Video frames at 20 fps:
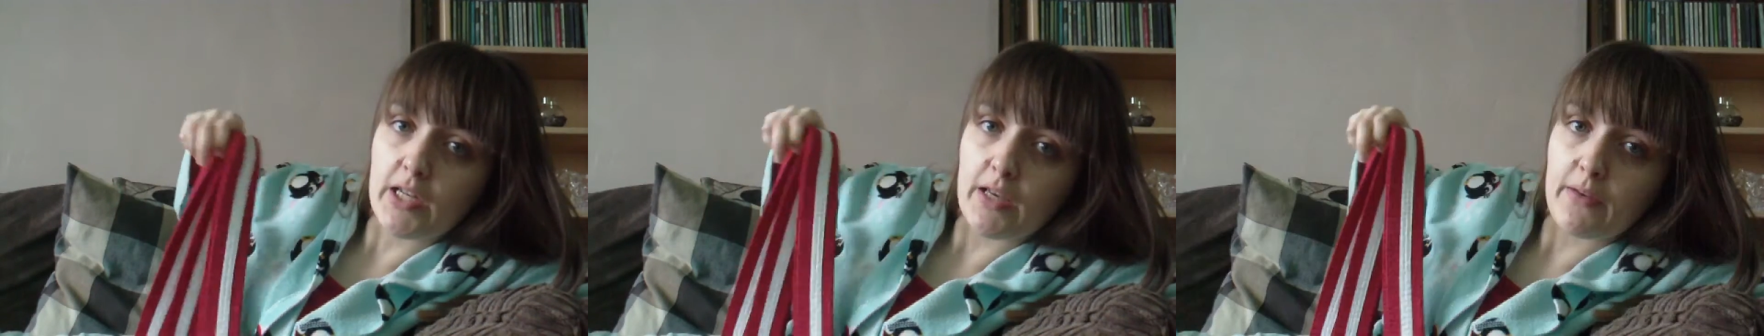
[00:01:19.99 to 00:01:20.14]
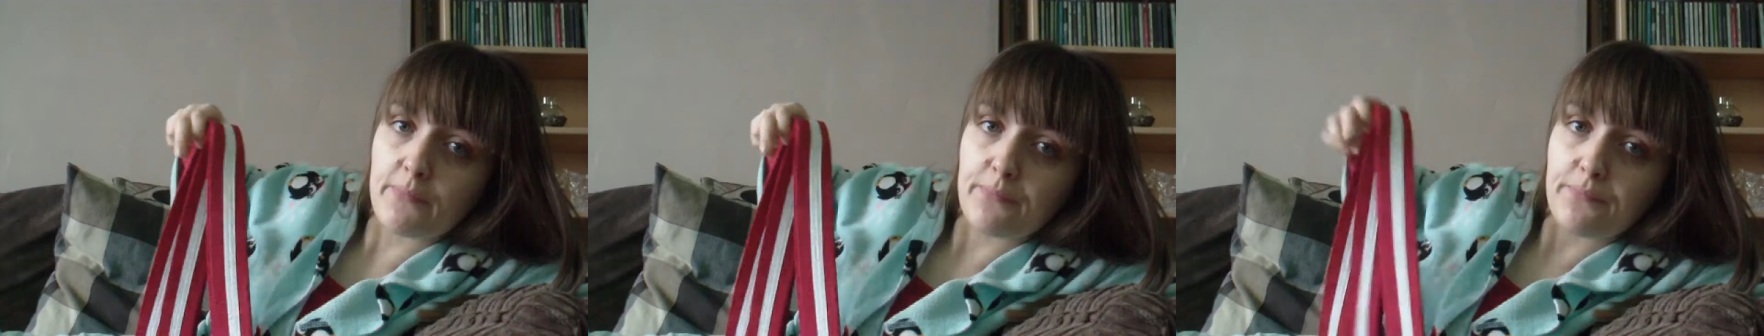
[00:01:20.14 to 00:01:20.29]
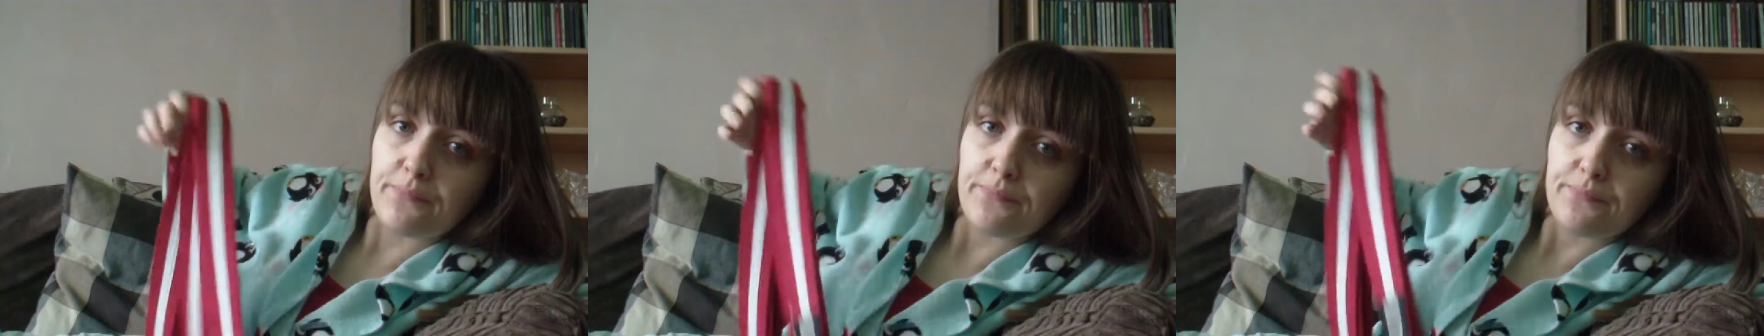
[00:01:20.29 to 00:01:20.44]

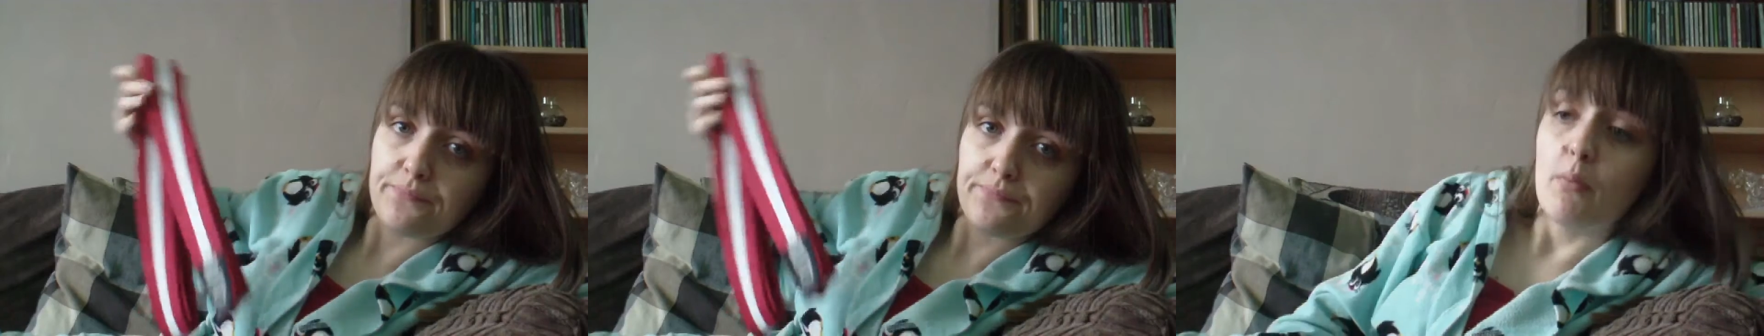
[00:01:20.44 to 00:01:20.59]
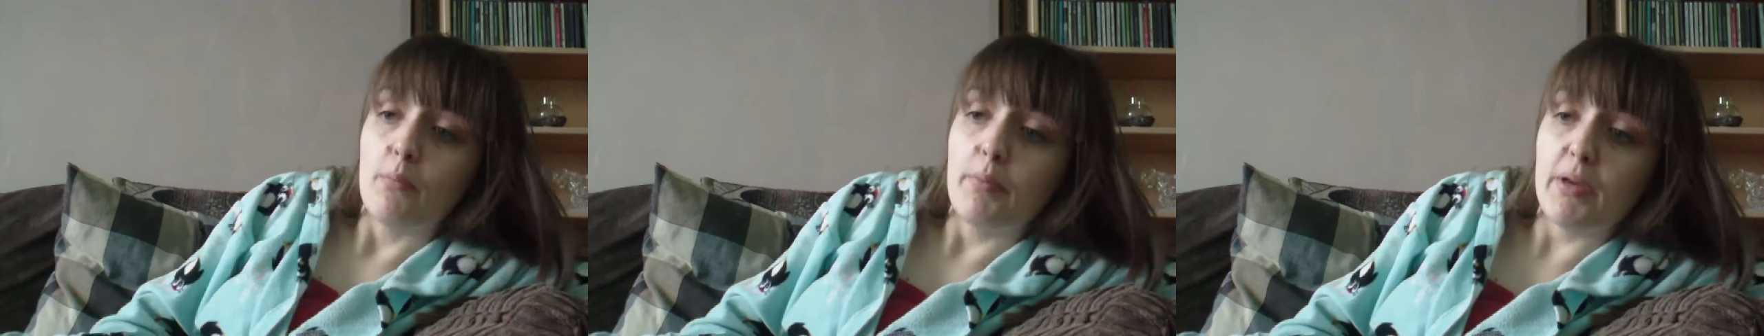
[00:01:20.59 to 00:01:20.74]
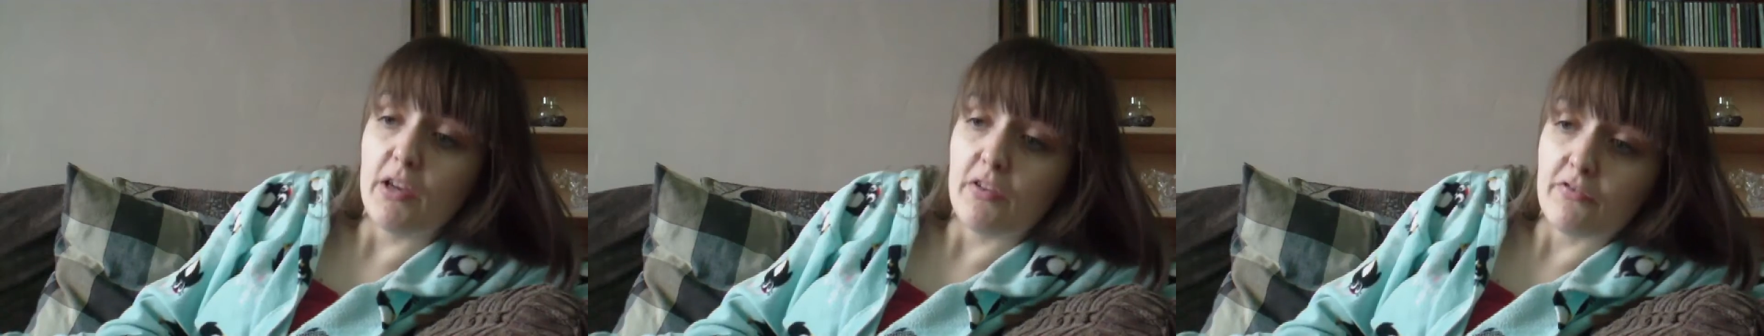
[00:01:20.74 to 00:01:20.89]

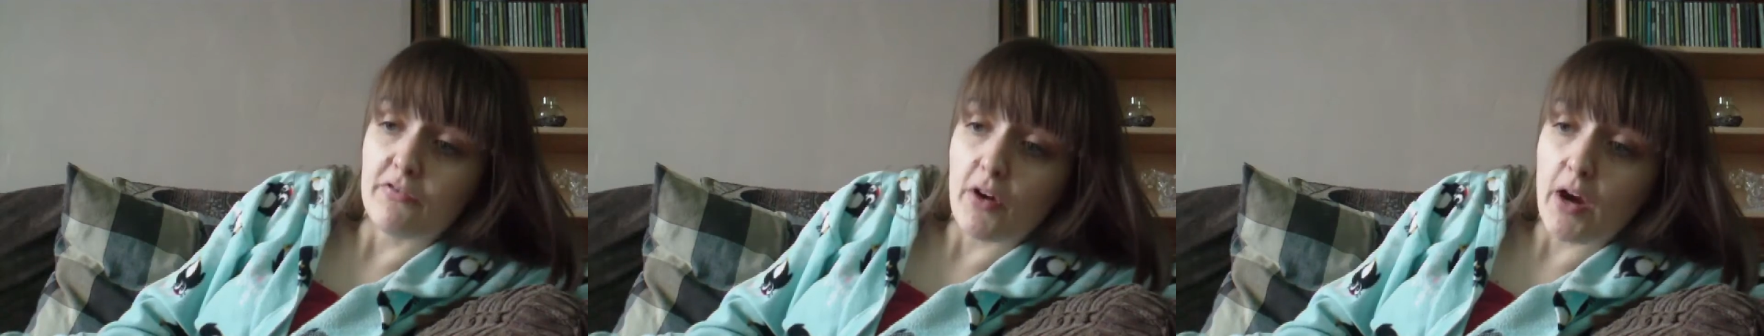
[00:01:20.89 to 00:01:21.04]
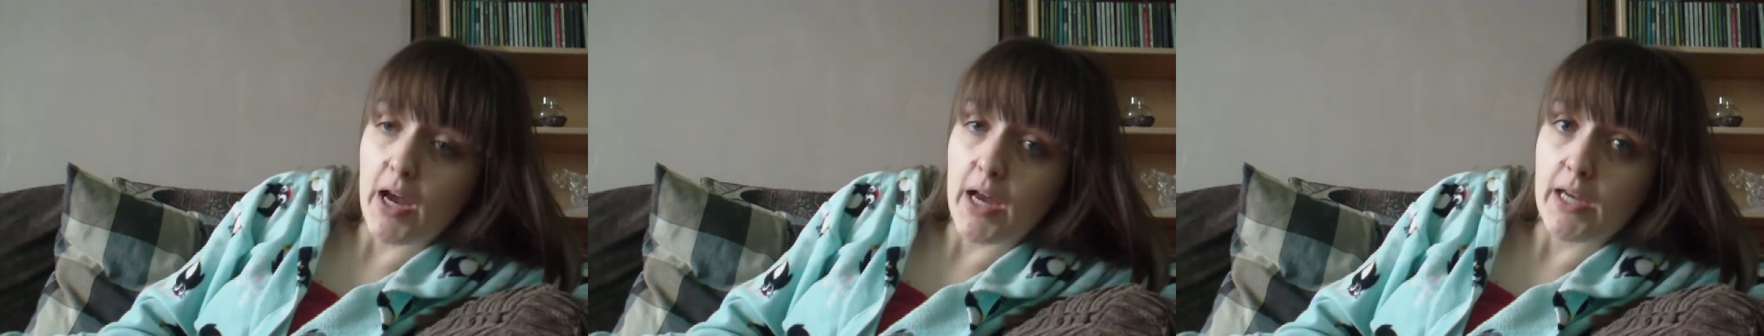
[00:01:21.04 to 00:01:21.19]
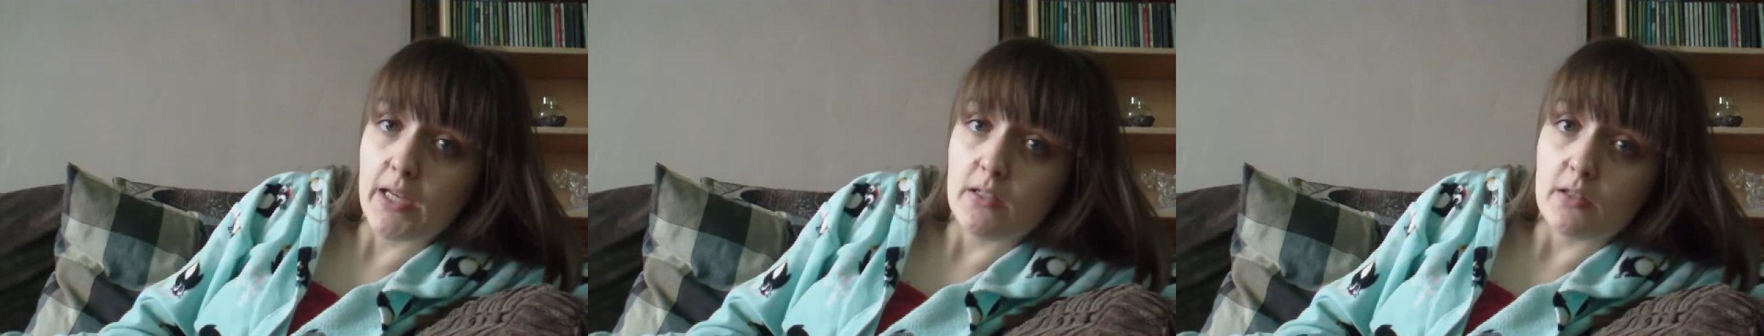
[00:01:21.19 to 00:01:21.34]
it? Be
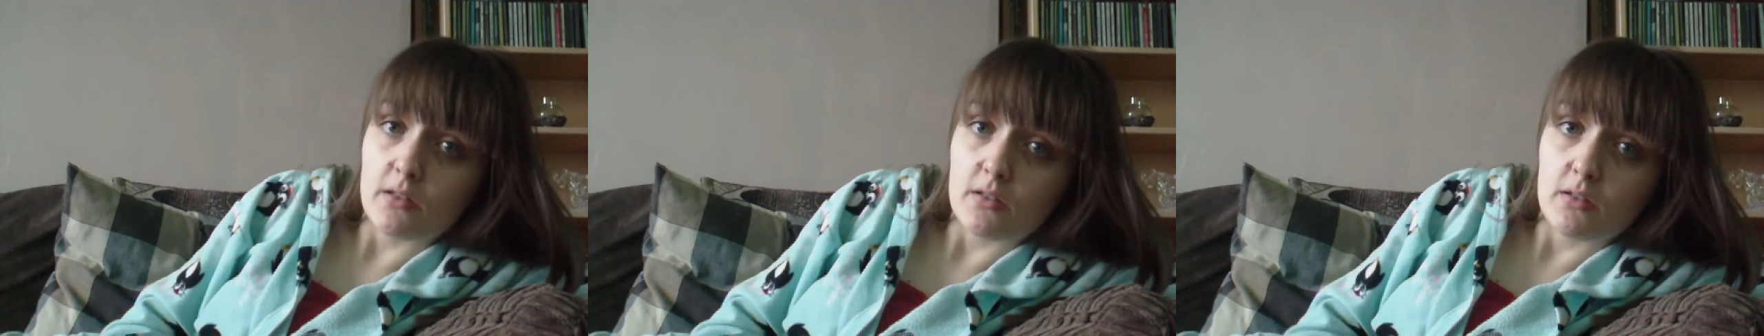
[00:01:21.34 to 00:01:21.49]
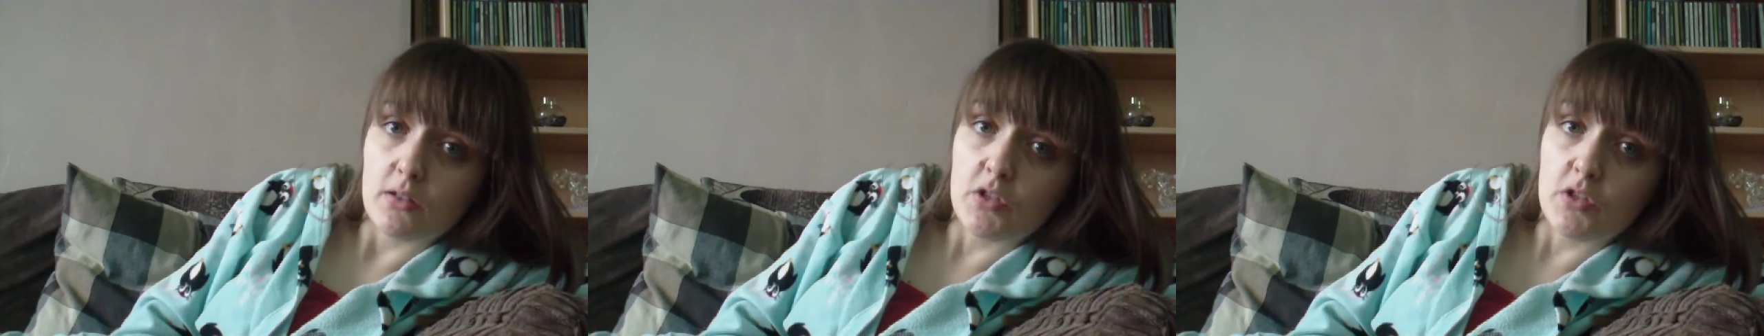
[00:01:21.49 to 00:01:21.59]
afraid.